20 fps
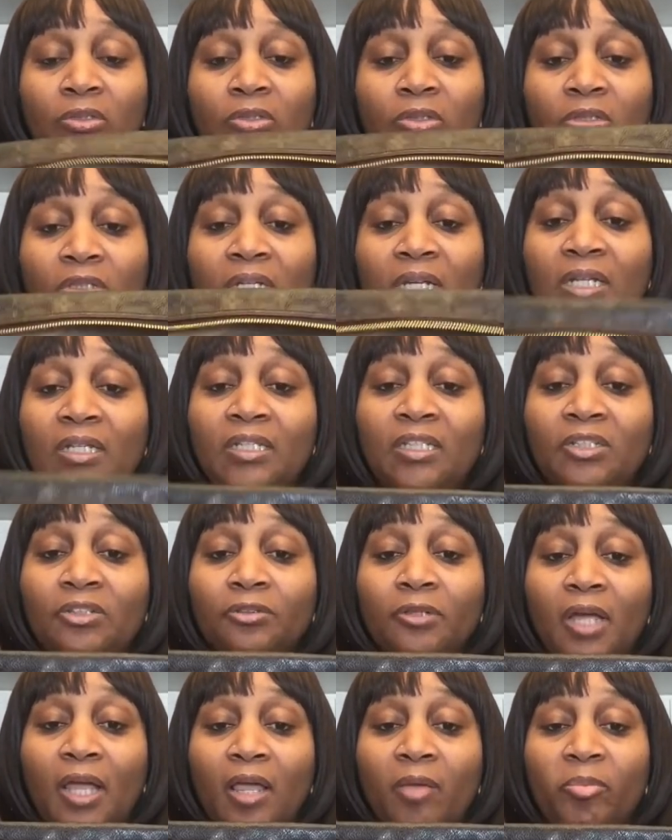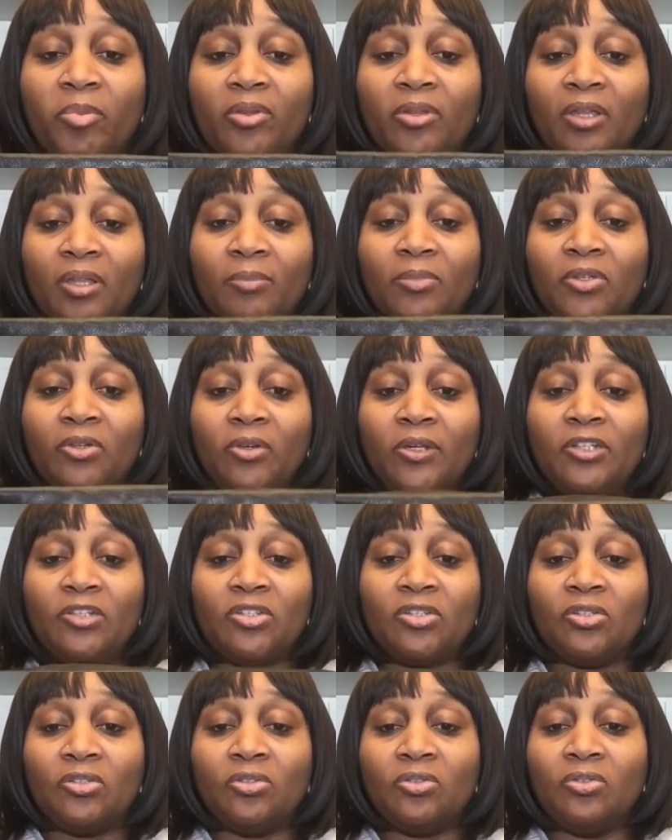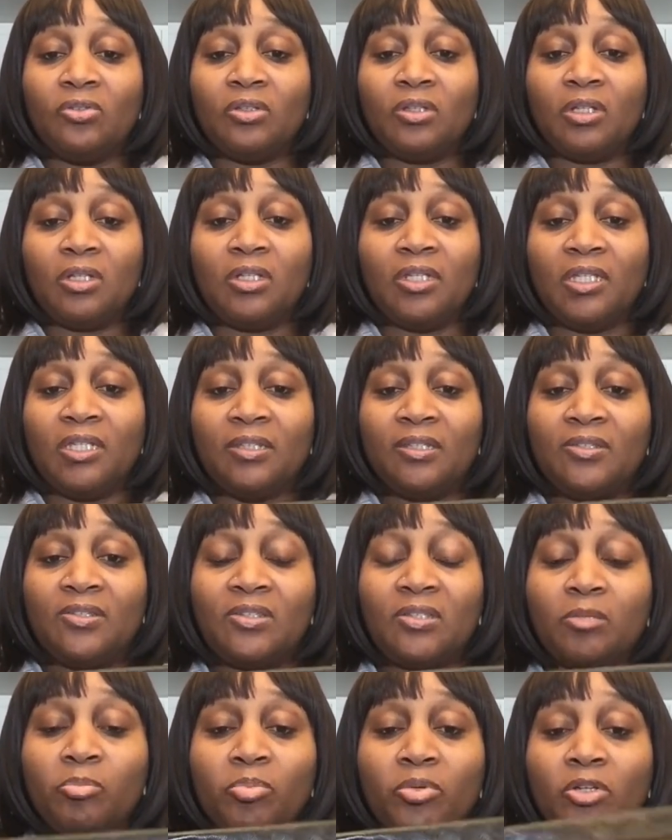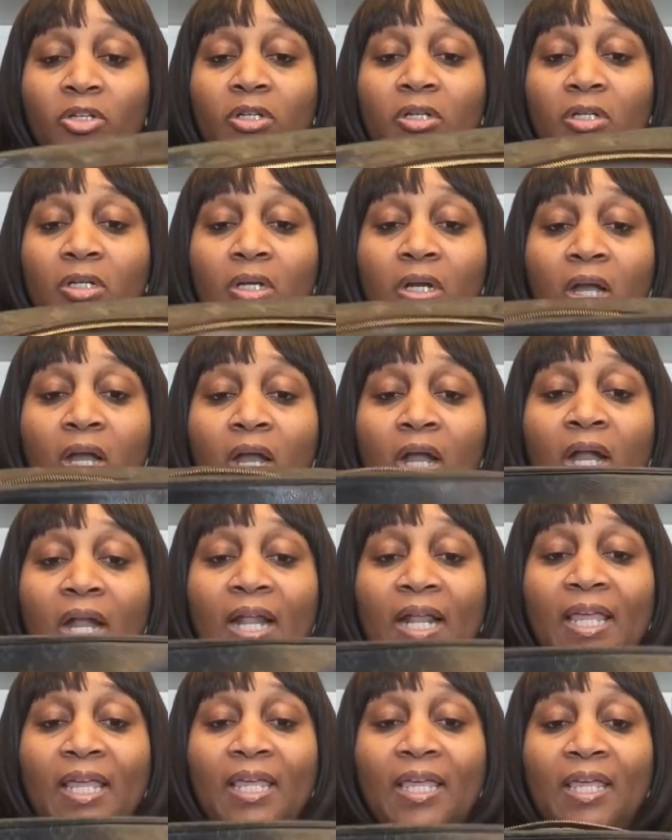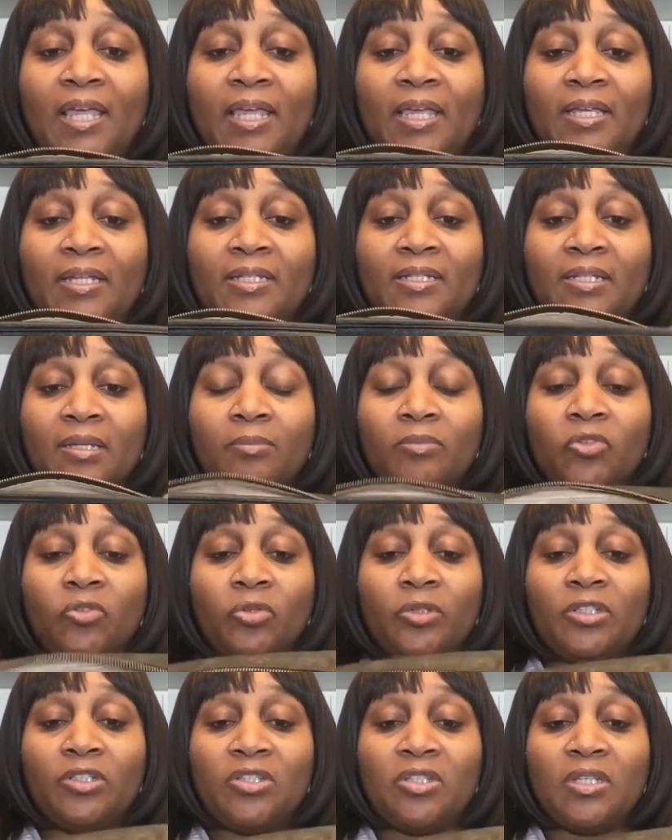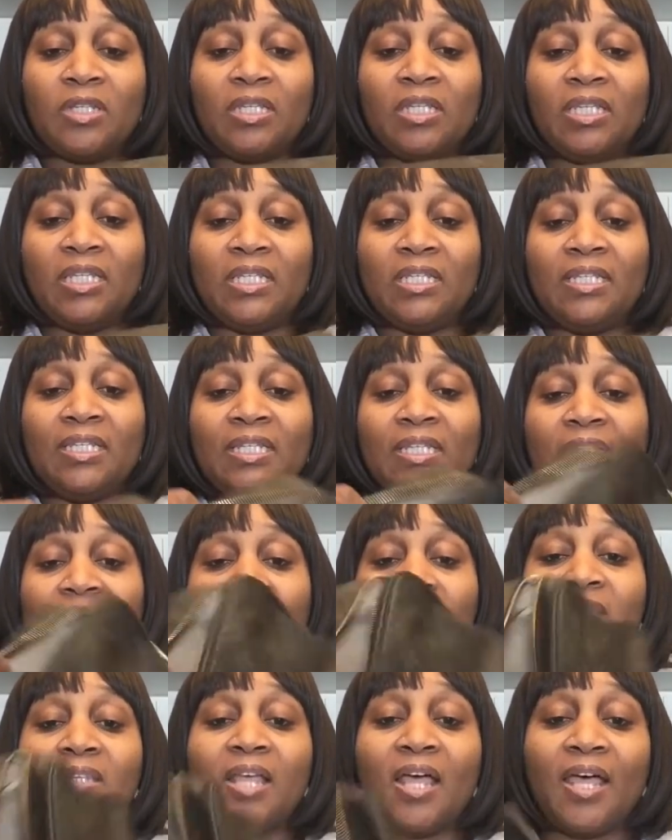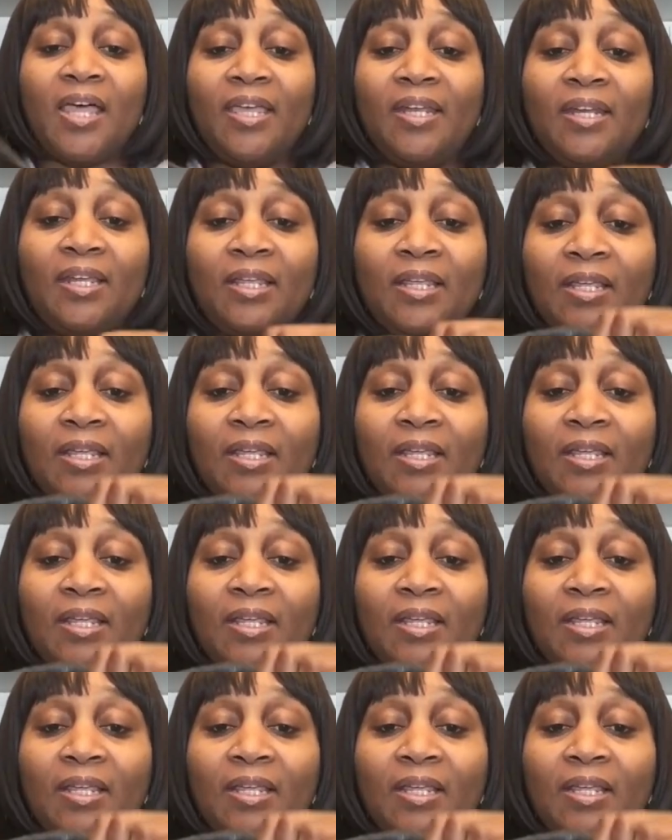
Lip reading: clean her up. I'm going to clean the zipper, and I'm going to clean the inside,